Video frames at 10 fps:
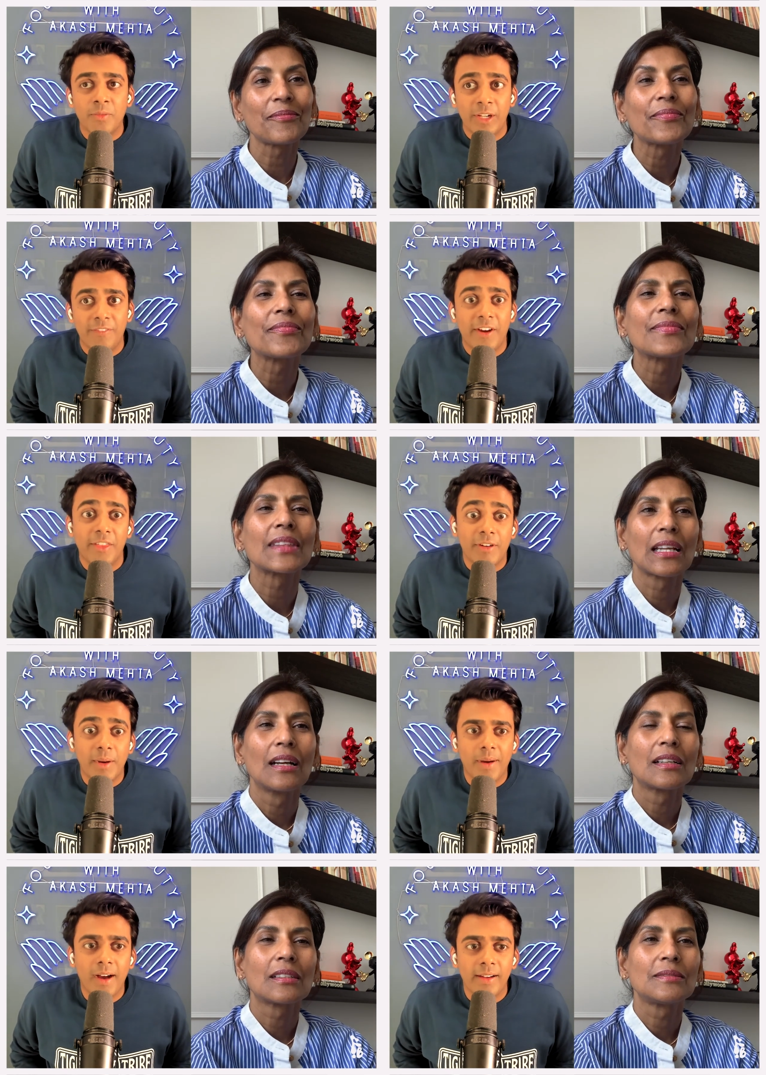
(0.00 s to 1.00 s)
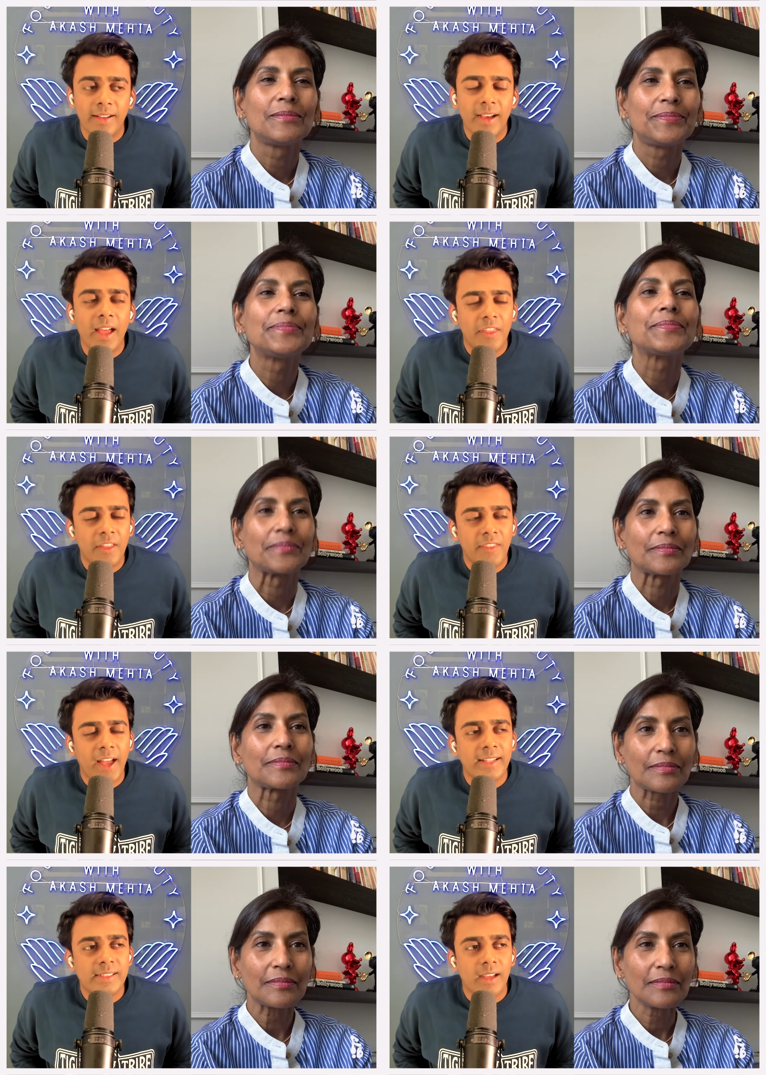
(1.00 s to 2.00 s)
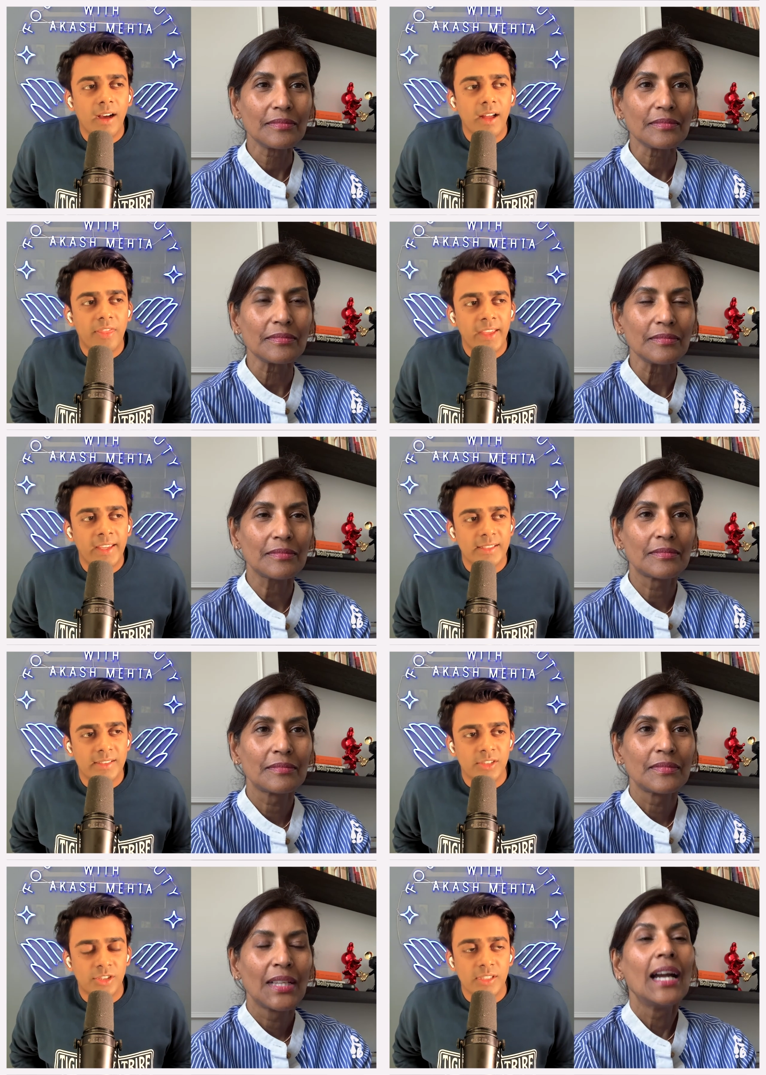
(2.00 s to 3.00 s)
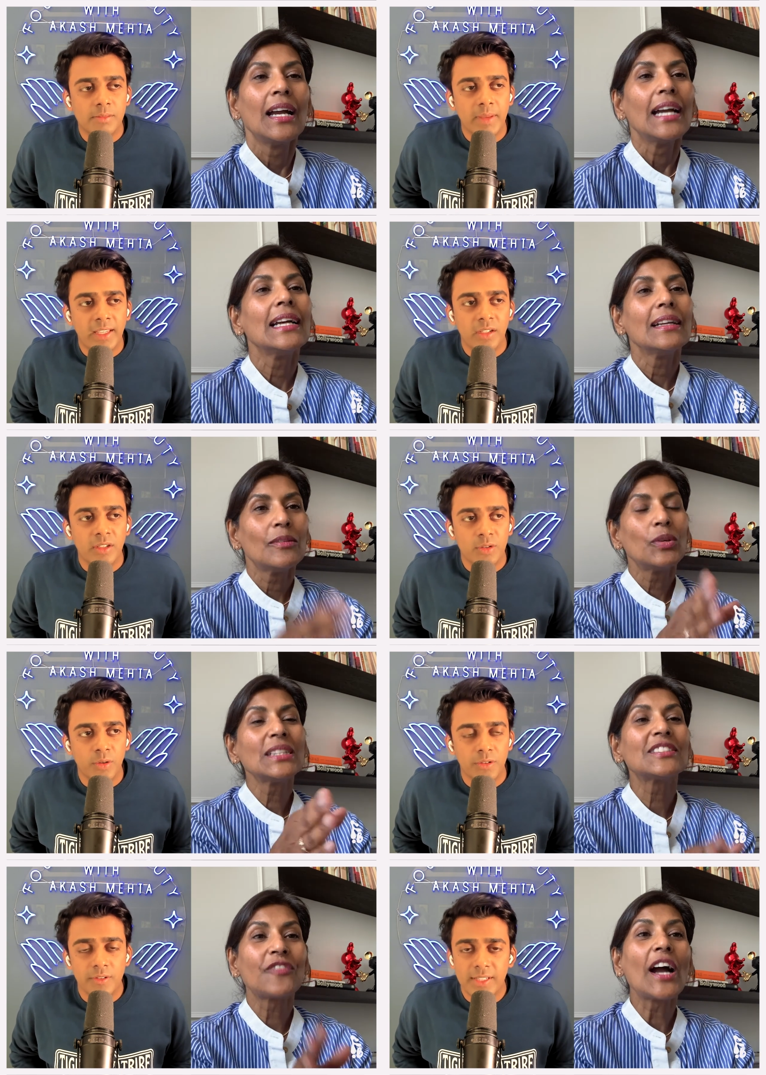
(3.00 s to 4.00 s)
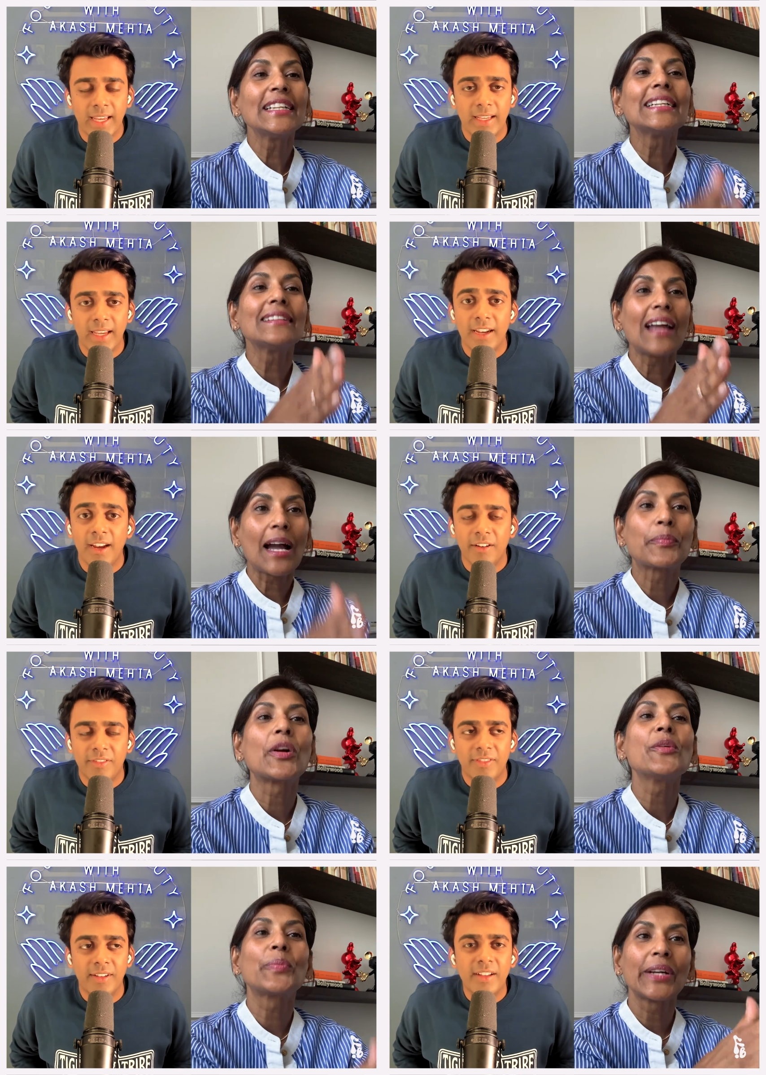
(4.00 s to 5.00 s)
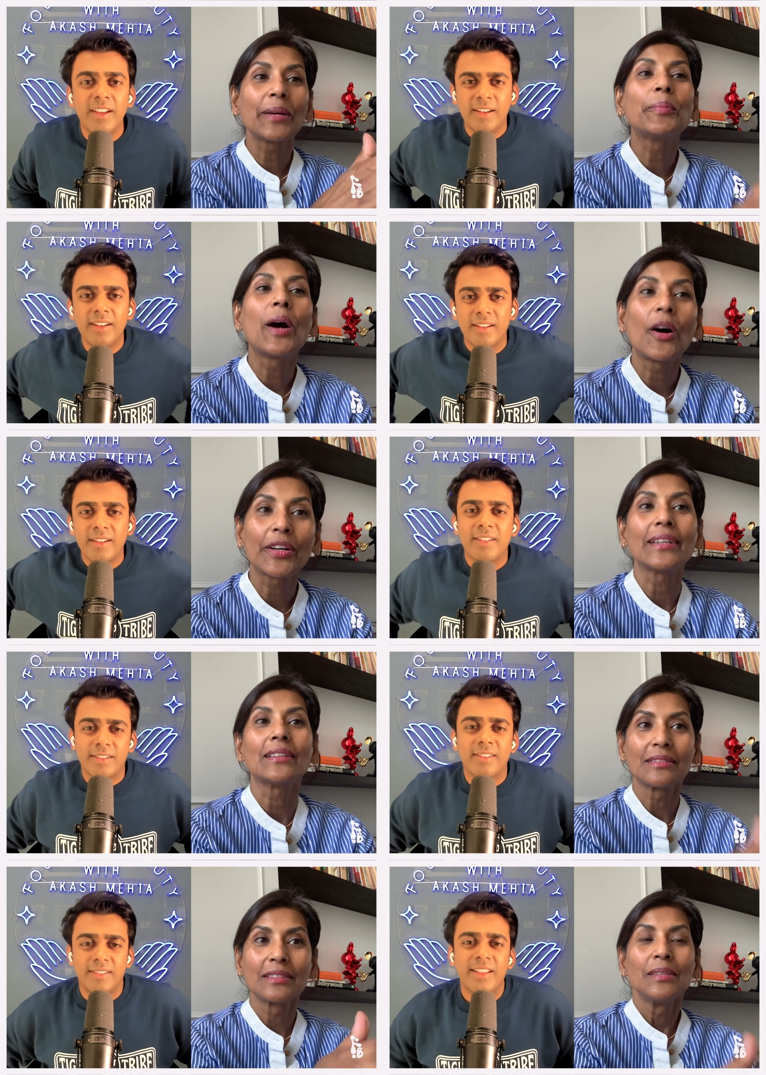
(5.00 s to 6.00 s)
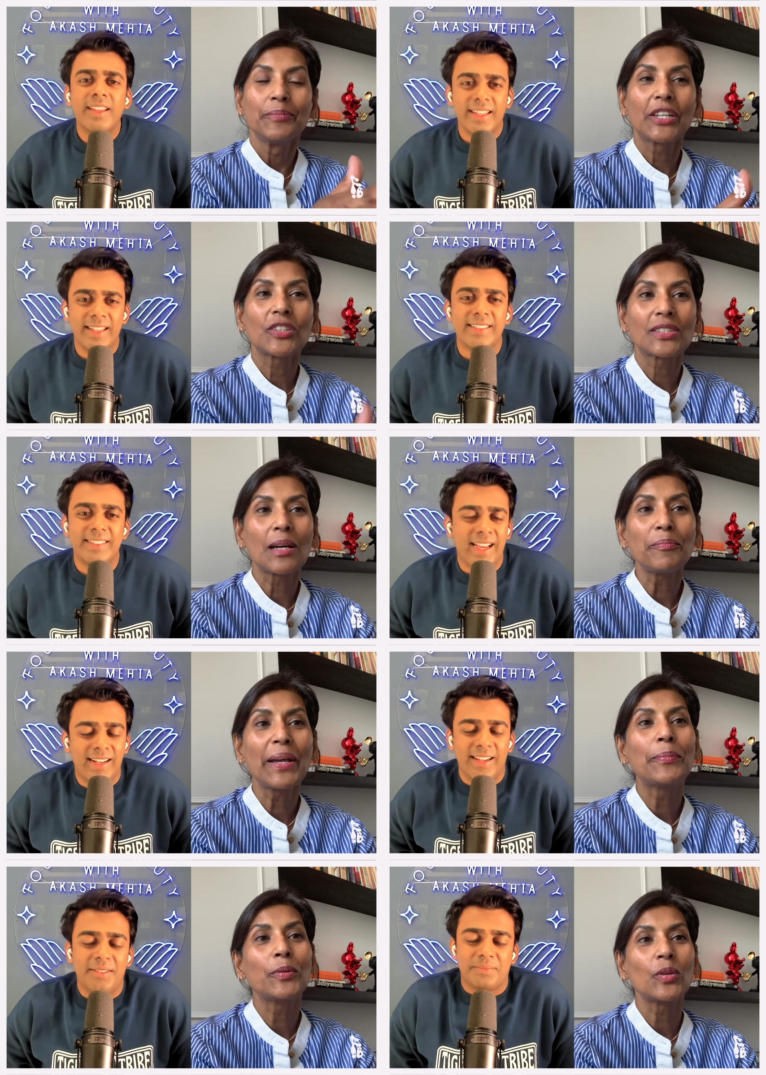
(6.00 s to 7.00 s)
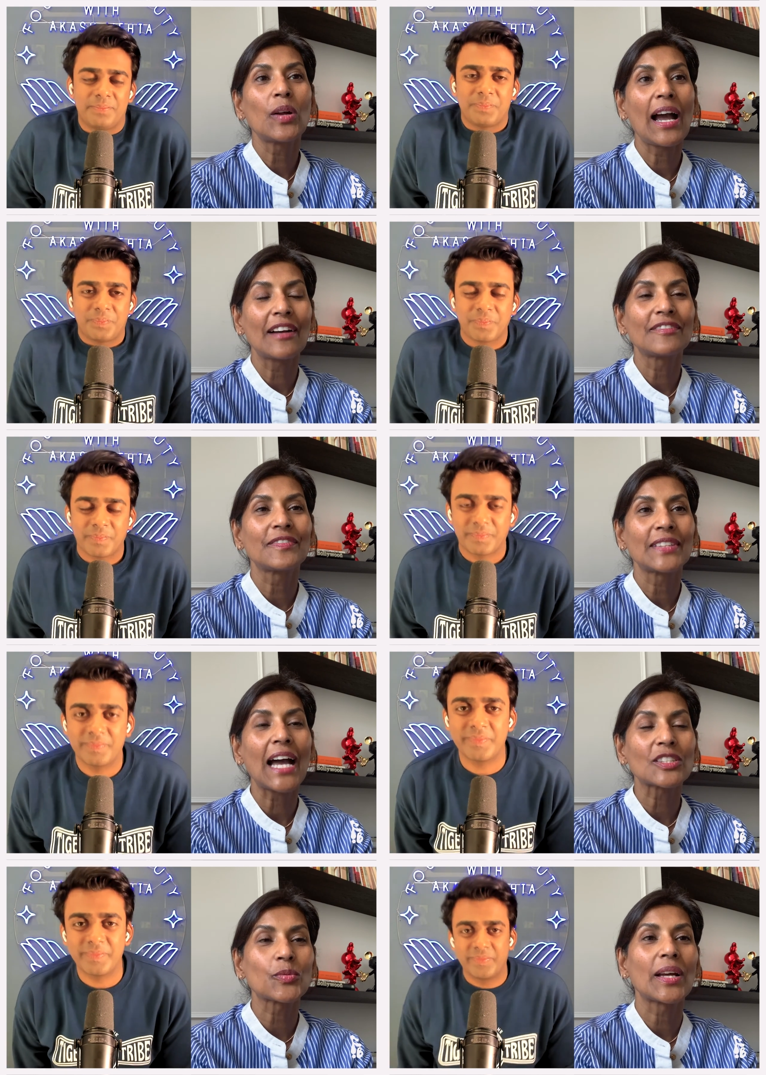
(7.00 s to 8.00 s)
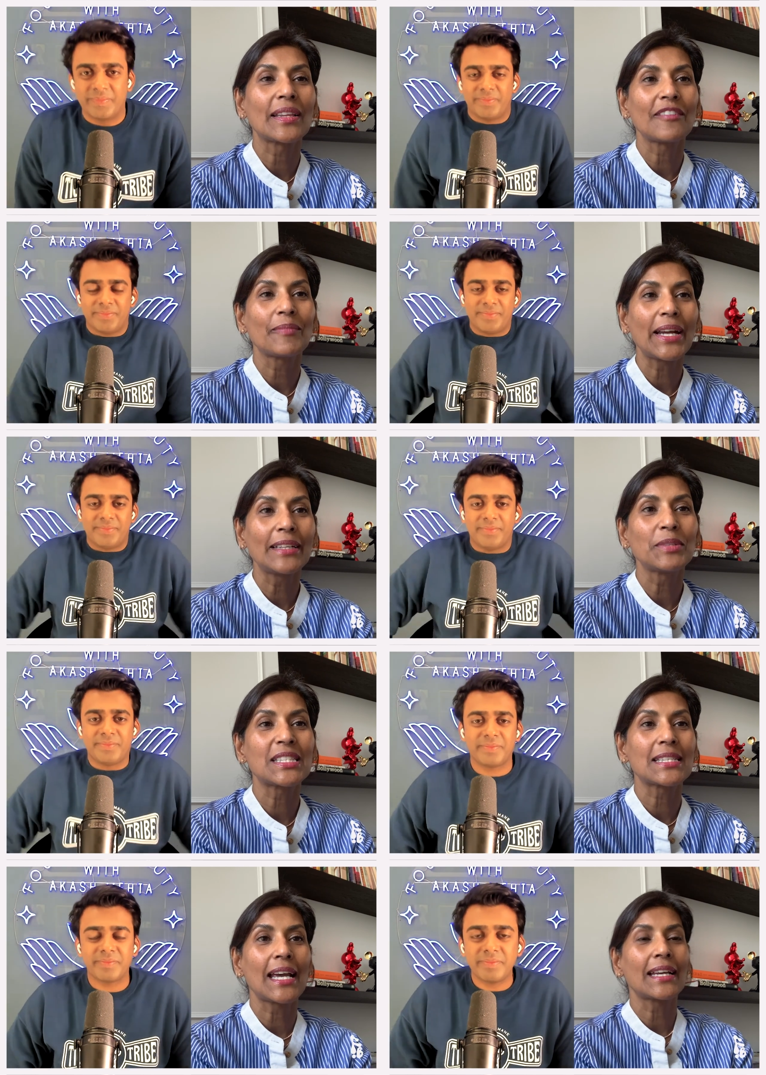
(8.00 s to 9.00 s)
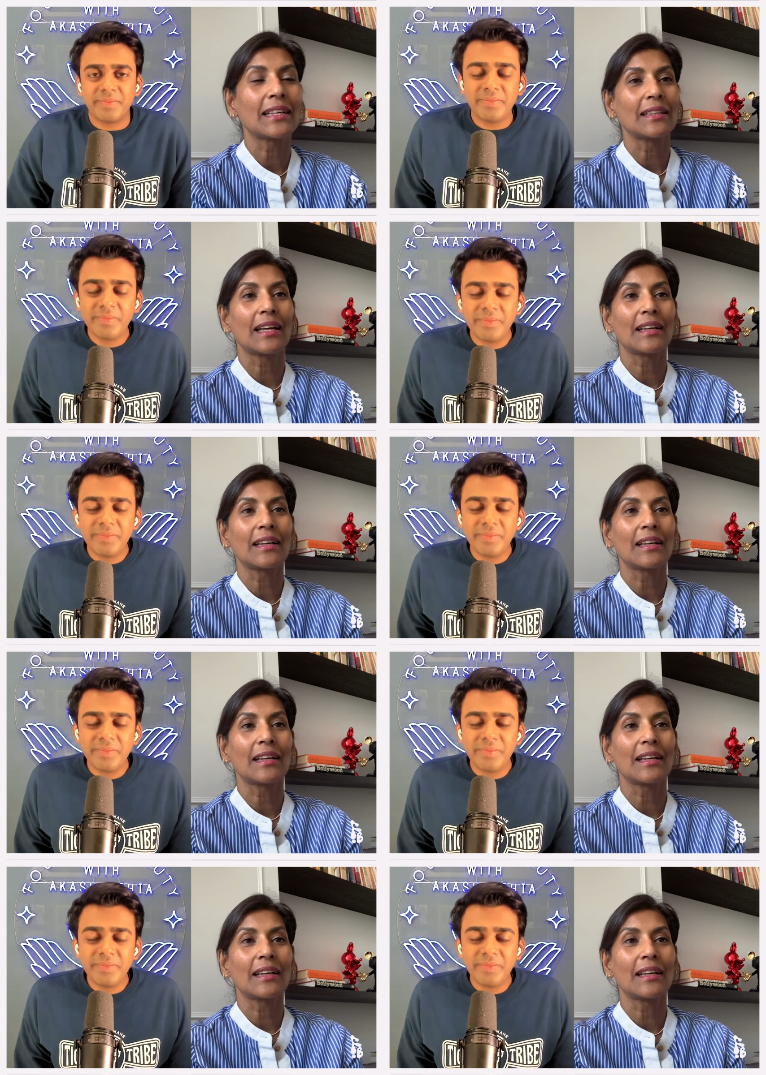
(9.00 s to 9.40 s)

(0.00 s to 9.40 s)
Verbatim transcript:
Speaker 1: when you find the right partner. I think that's the hard thing is just making
Speaker 2: sure you date enough. Finding the appropriate partner. Because some people have, that's where they've made a mistake and they